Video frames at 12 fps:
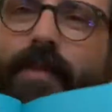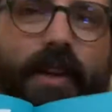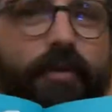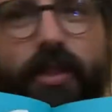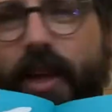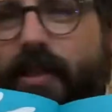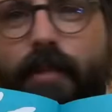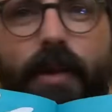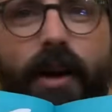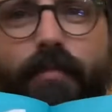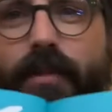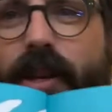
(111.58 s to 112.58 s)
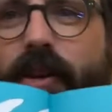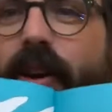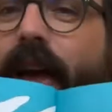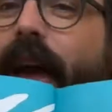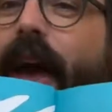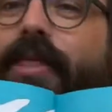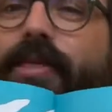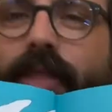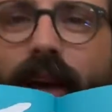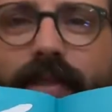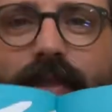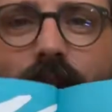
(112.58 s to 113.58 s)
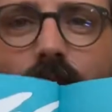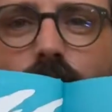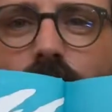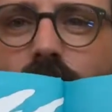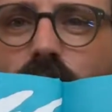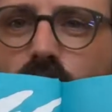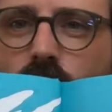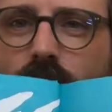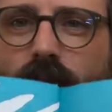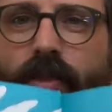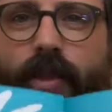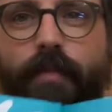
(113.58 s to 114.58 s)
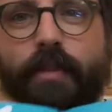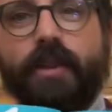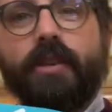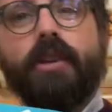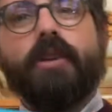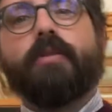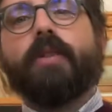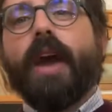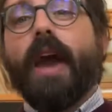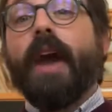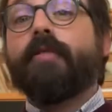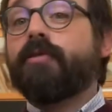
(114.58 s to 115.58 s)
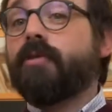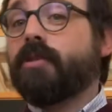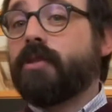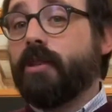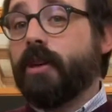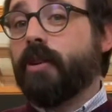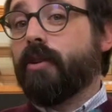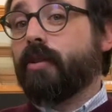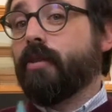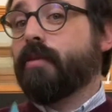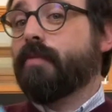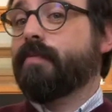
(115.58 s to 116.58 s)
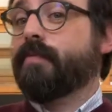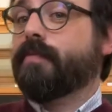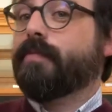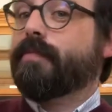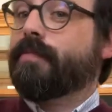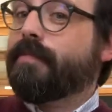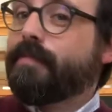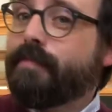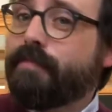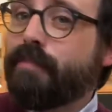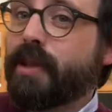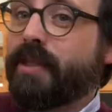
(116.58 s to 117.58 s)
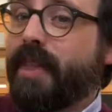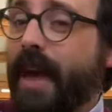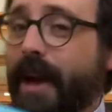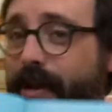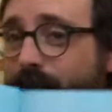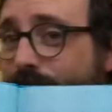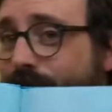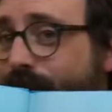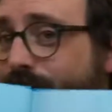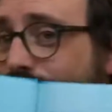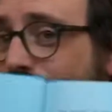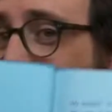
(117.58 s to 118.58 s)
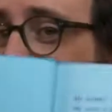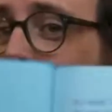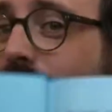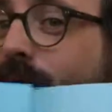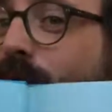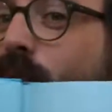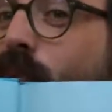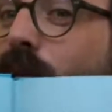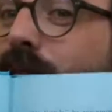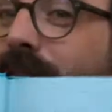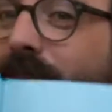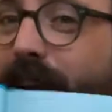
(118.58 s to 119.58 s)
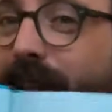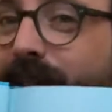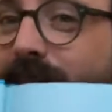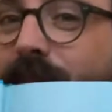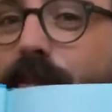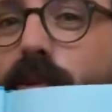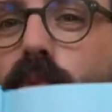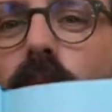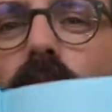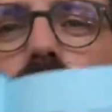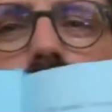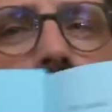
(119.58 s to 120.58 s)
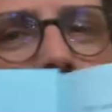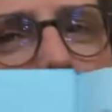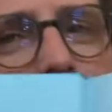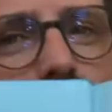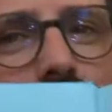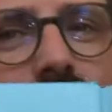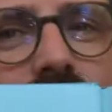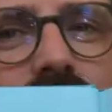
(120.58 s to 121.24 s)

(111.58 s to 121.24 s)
never let them come near, and that's how they treated them year after year. But then, one day it seems, while the plain belly